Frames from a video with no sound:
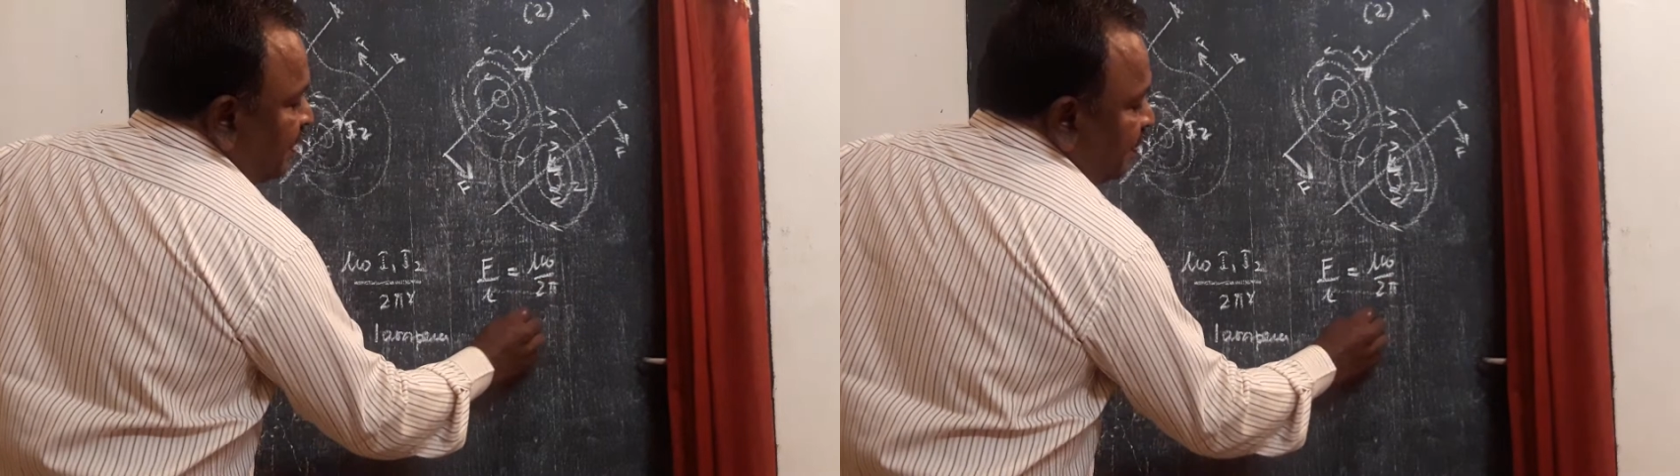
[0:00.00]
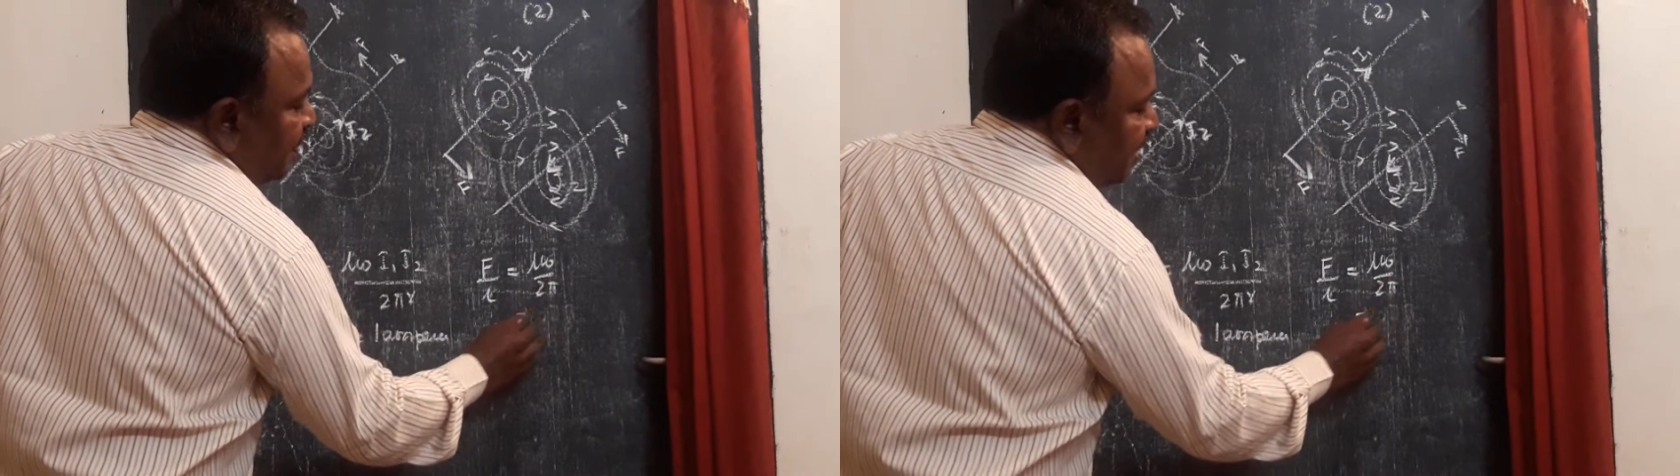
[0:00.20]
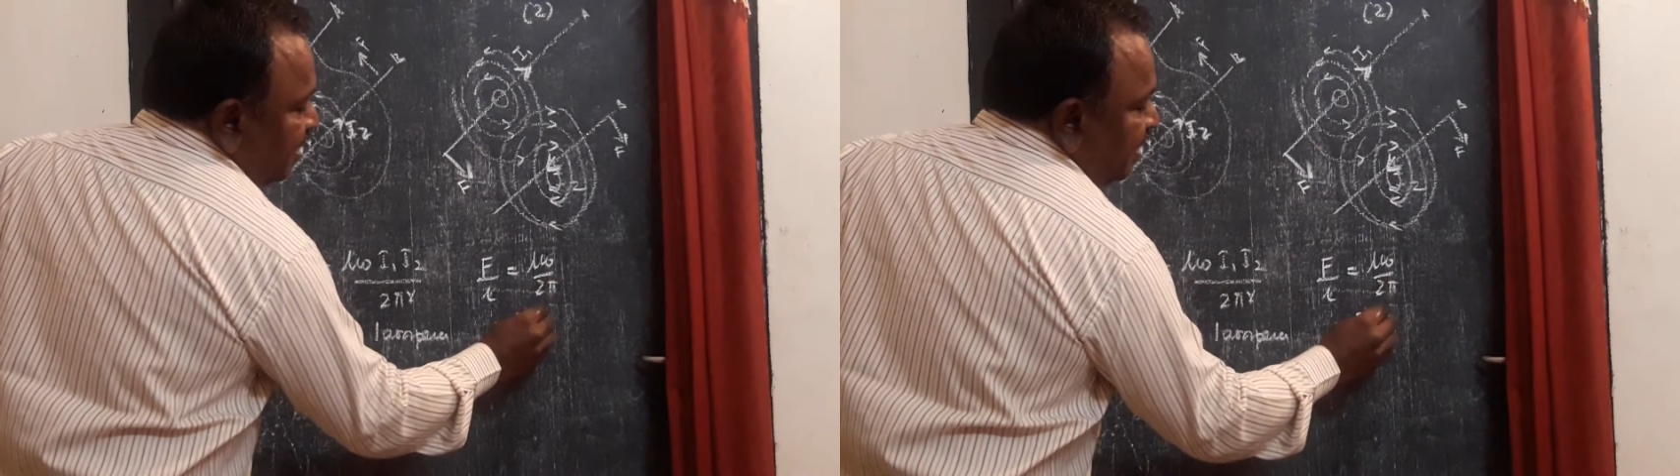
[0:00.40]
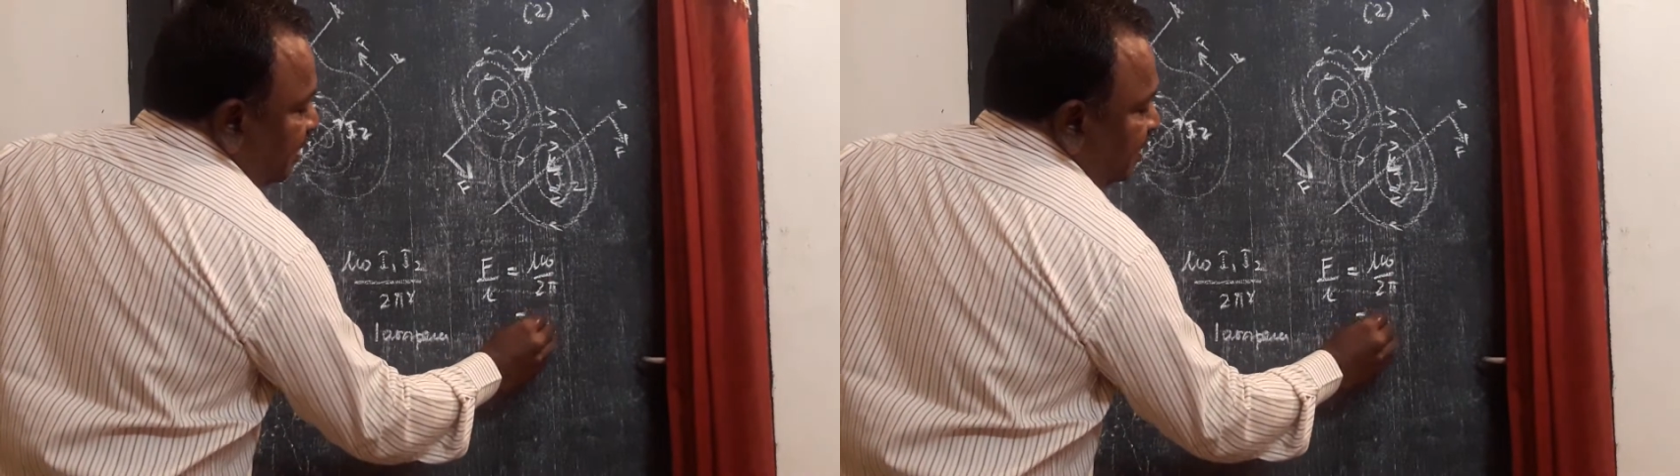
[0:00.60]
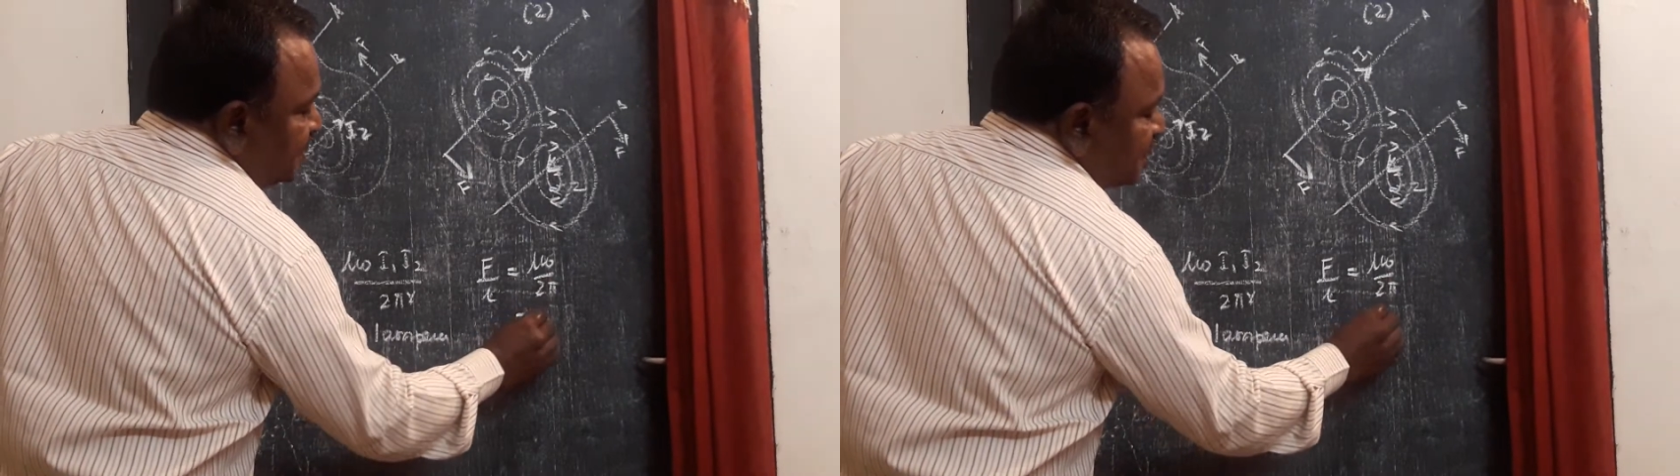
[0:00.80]
that
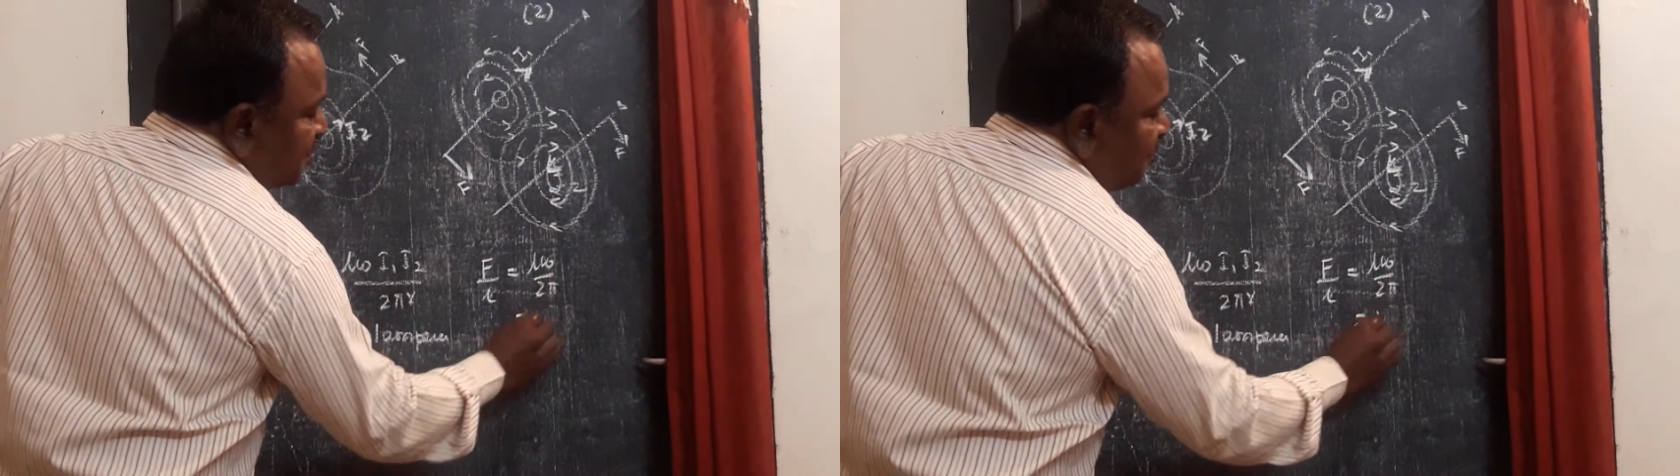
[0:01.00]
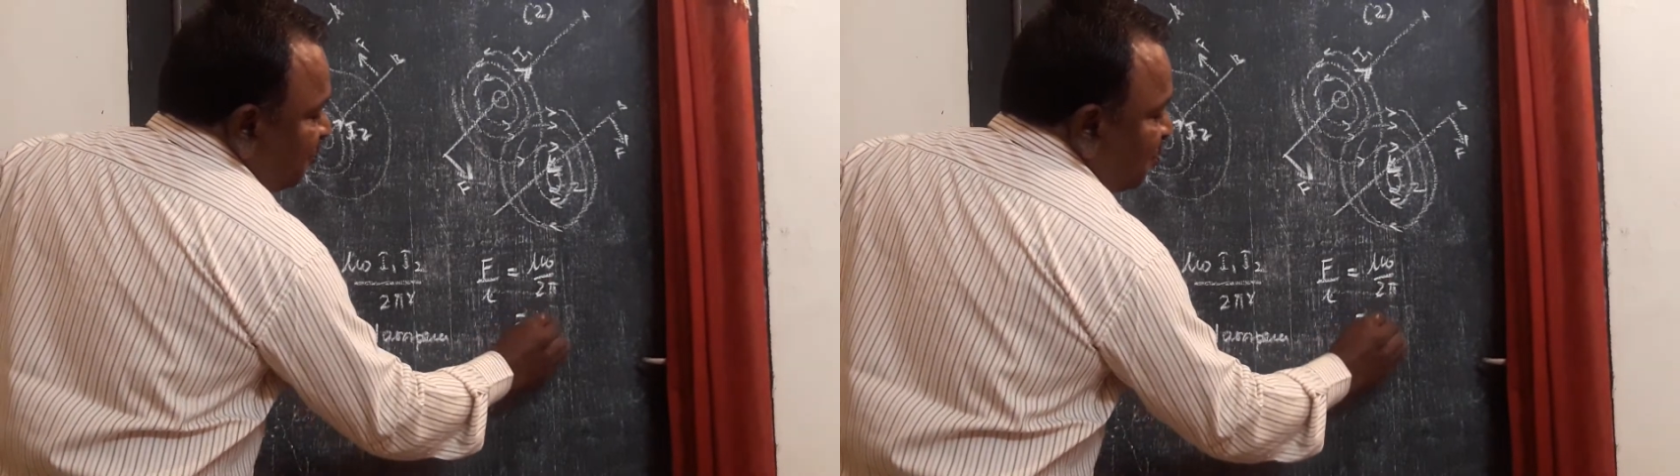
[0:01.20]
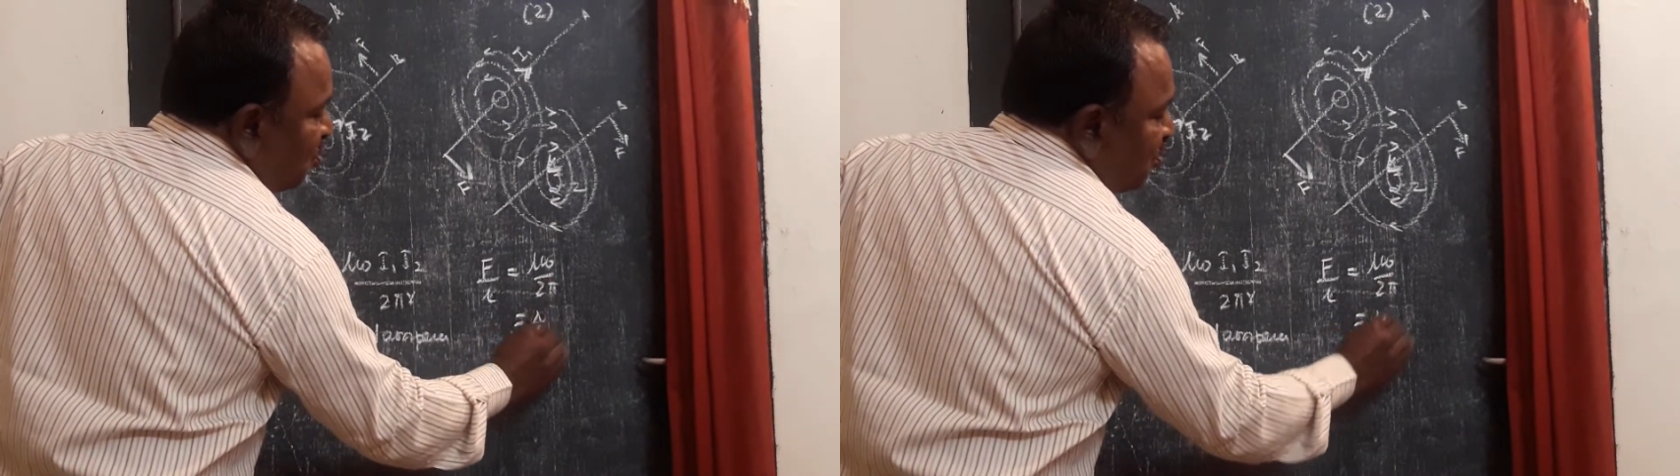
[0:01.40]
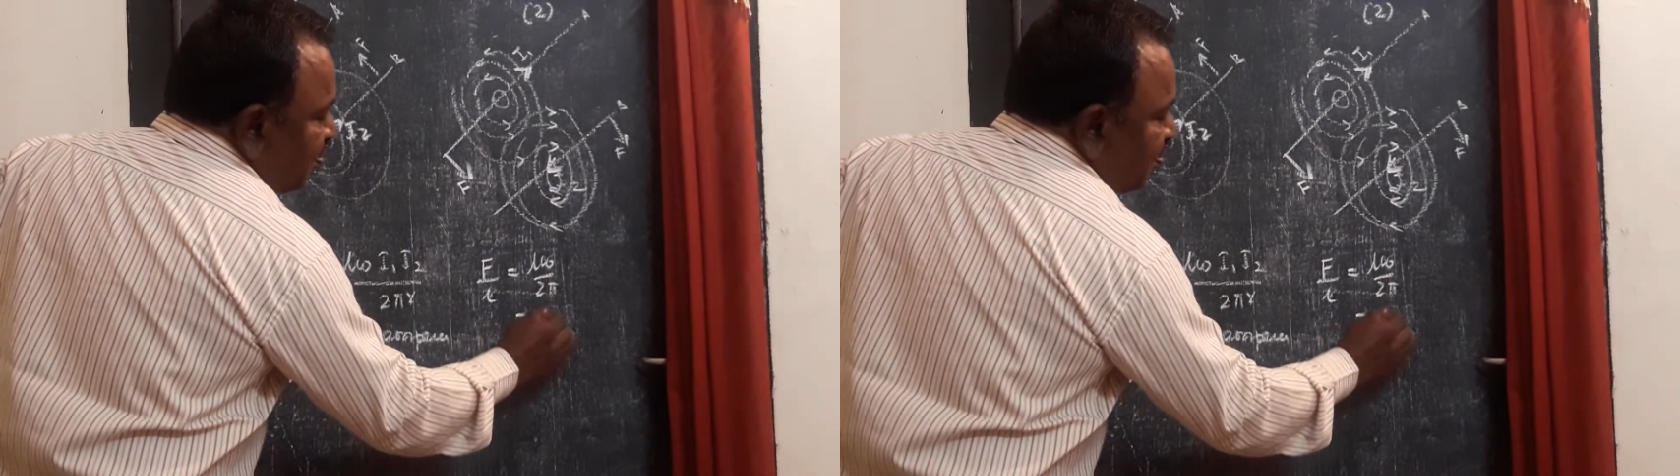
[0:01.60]
is 4